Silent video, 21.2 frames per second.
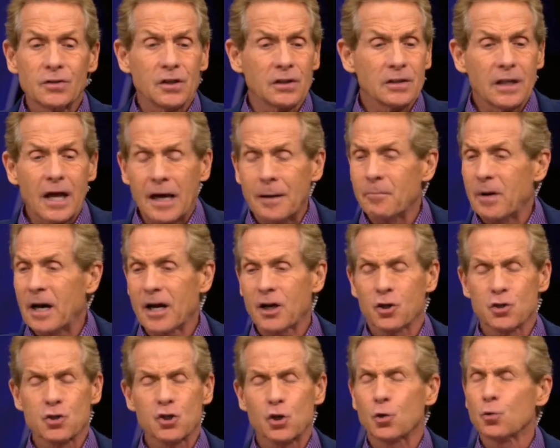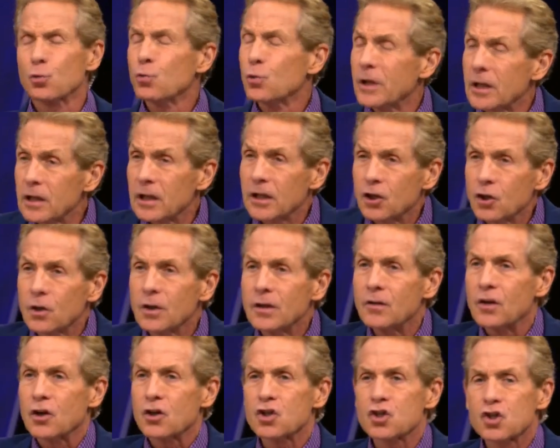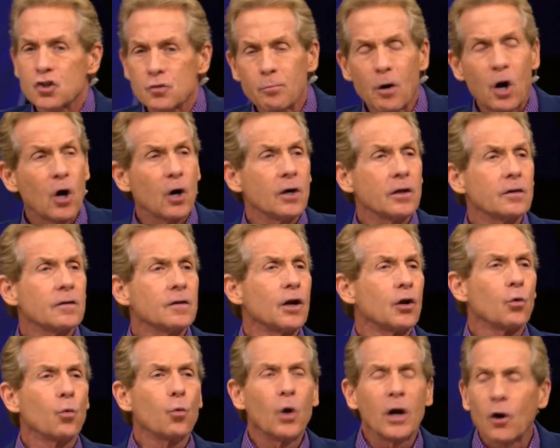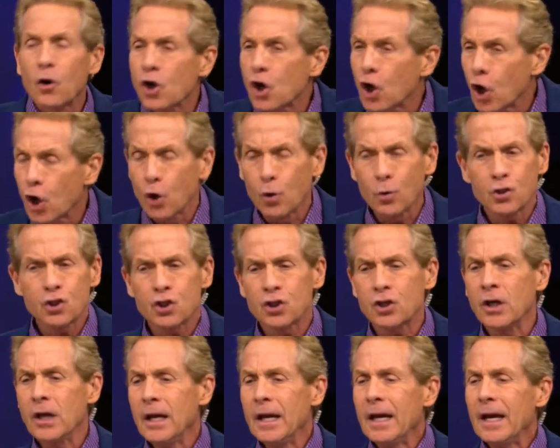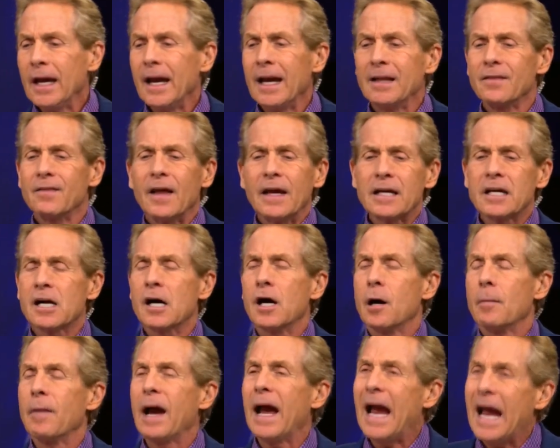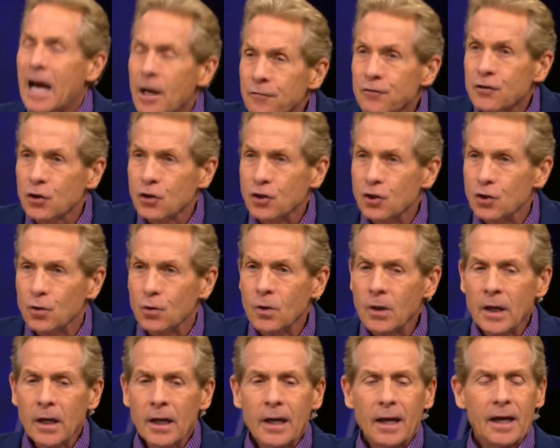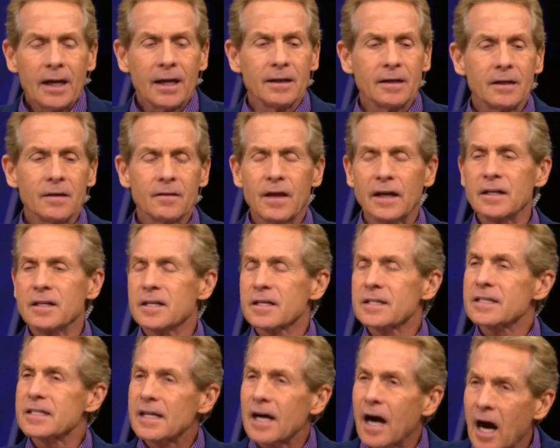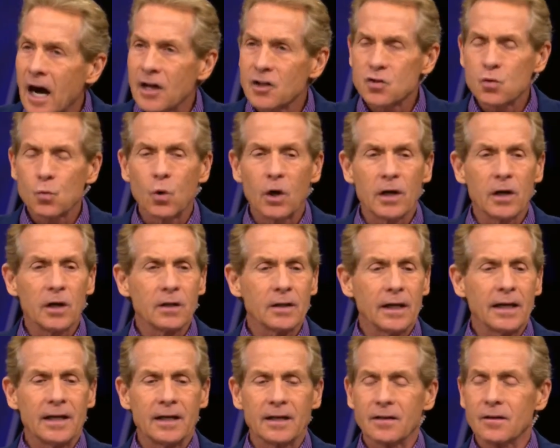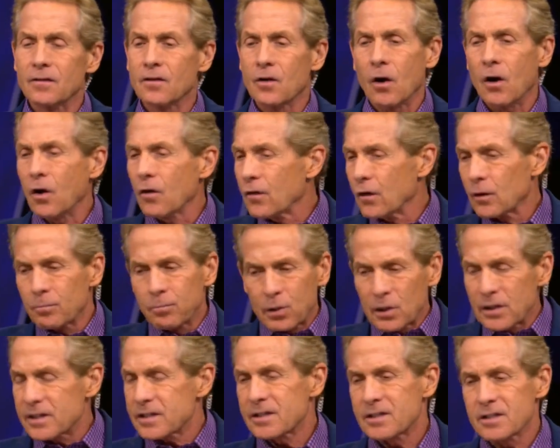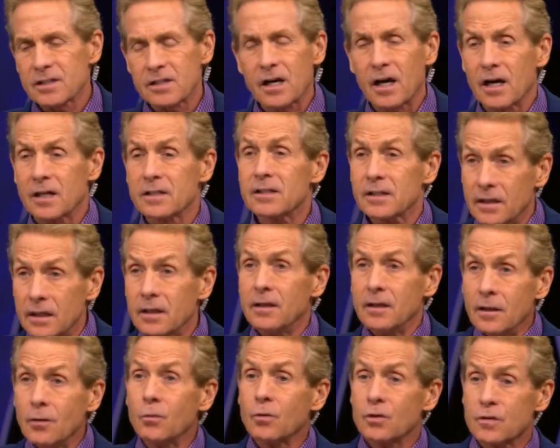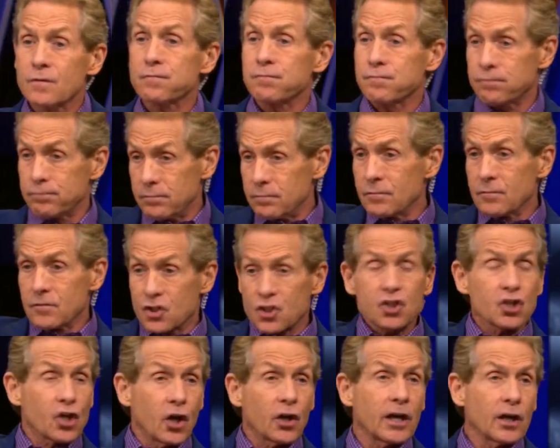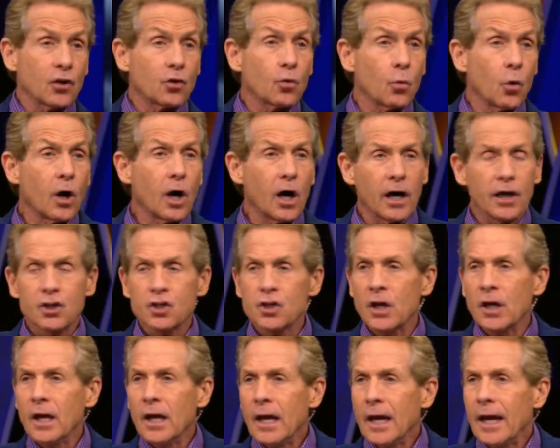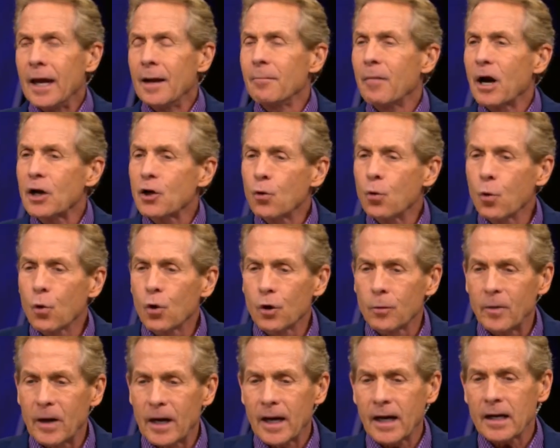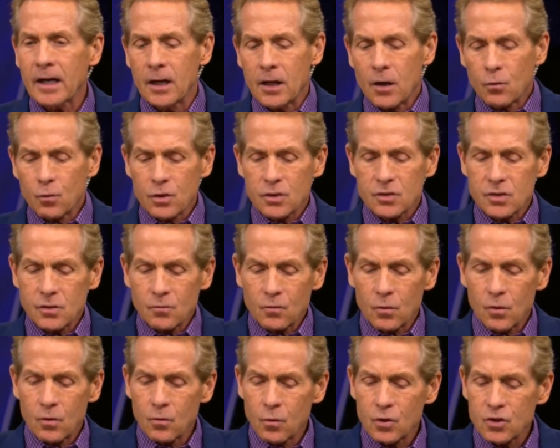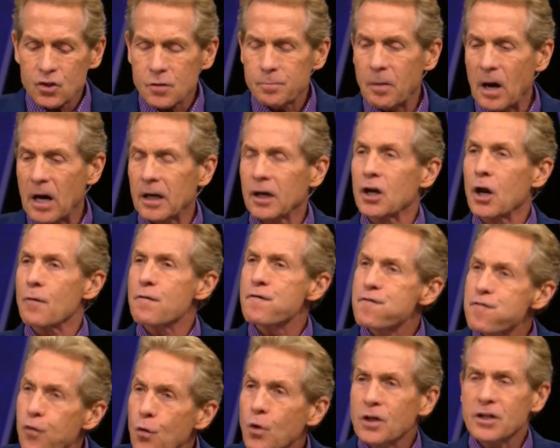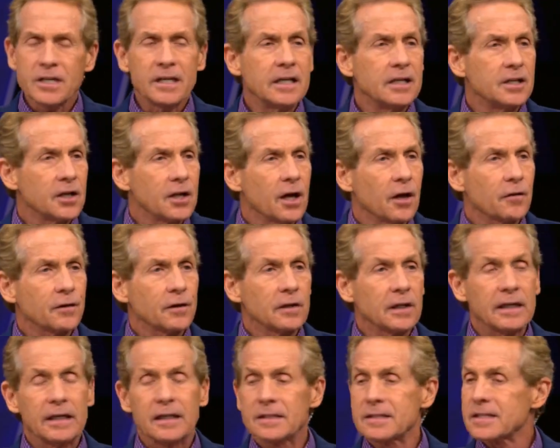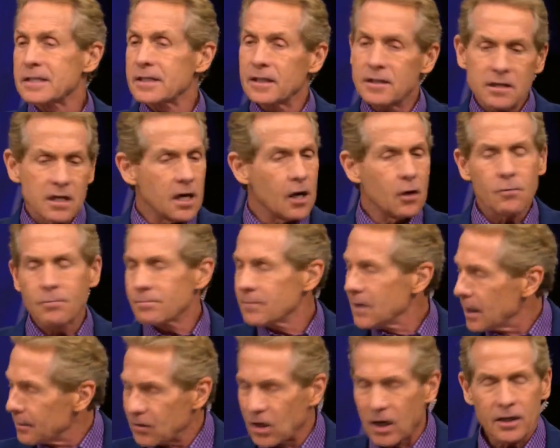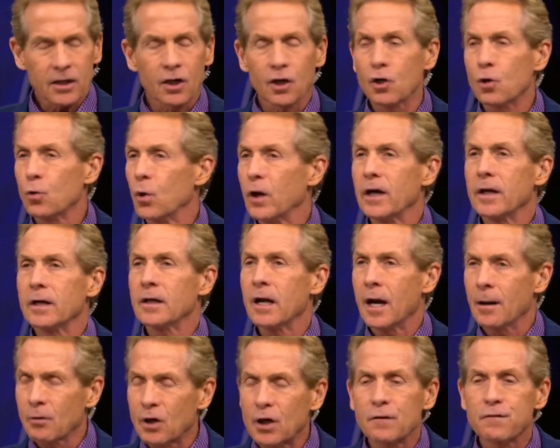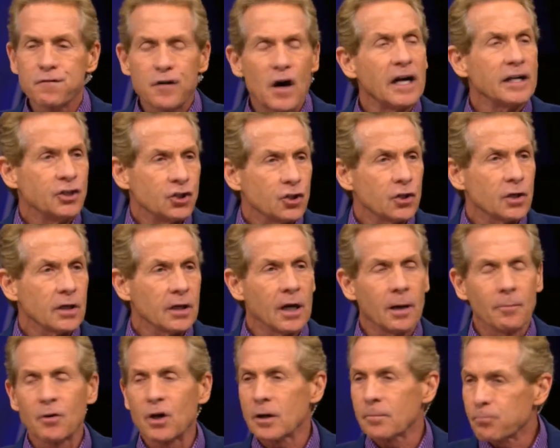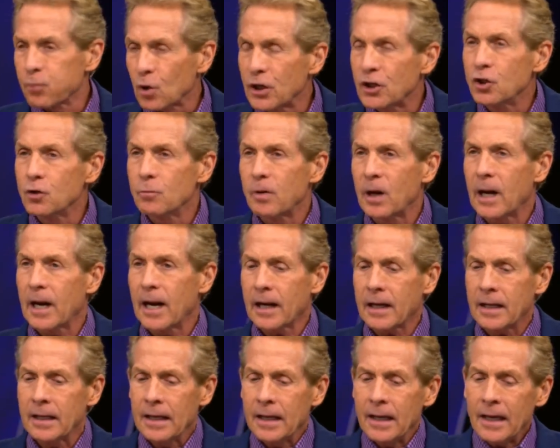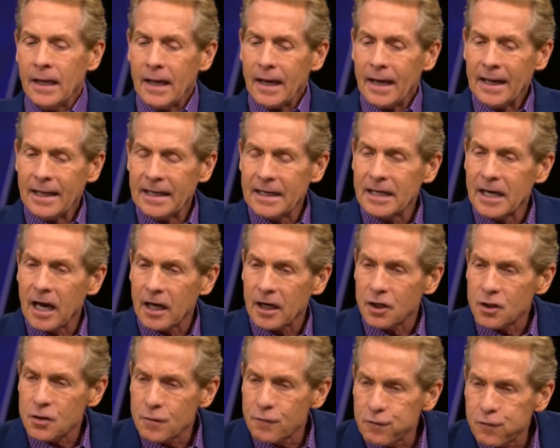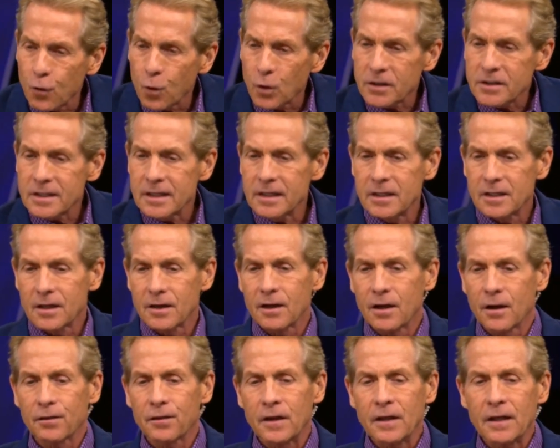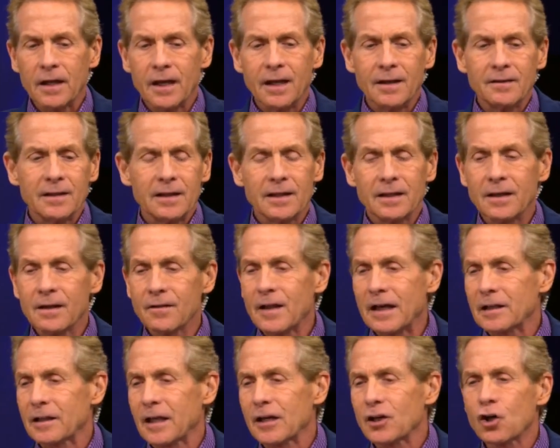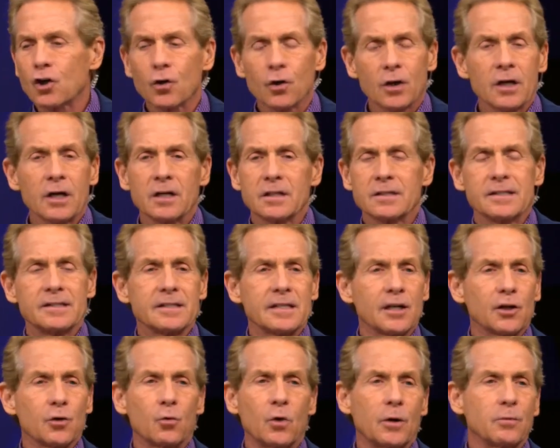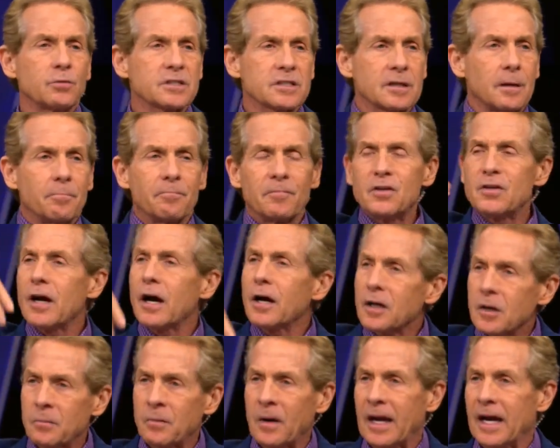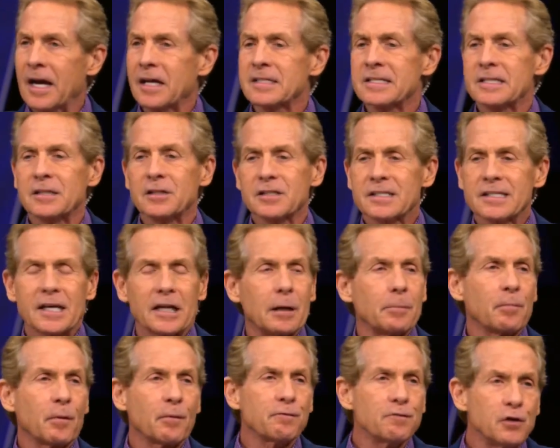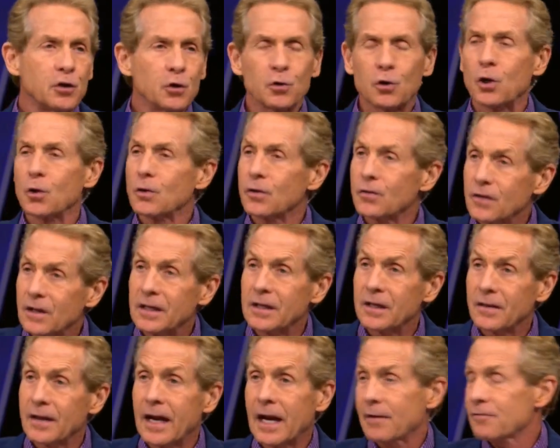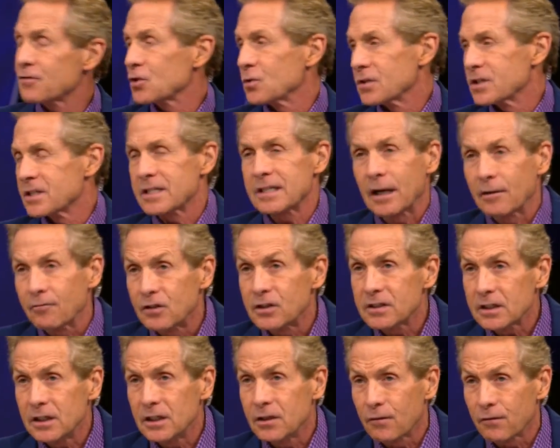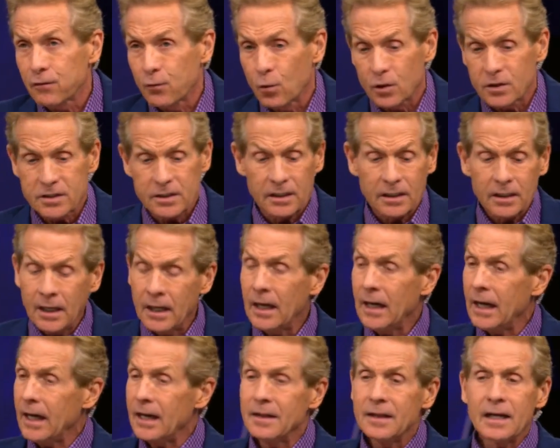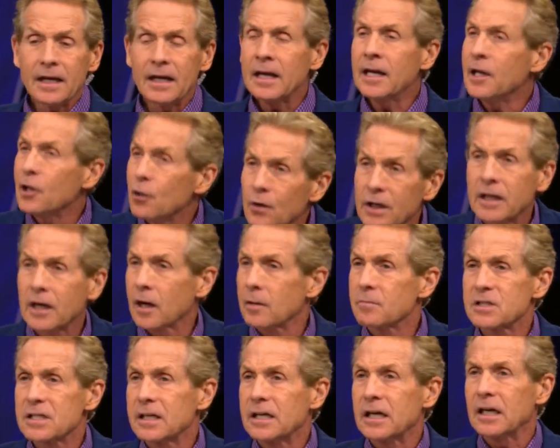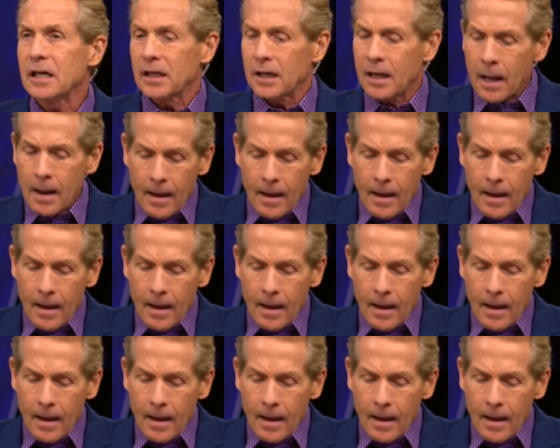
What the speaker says: The linebackers are really good. They're smart. They're well coached. And they come after you. And they disguise well. And all their blitz disguise, it was stunning to watch. And my quarterback was spotted a 14-0 lead and said, no, I'm not going to quit. I'm going to fight you. And I'm going to bring you back. And he got it to 14-0, and then they let Kirk Cousins get away with some duck pass that set up a field goal at the end of the half, so it's 17-14. And then here he comes again.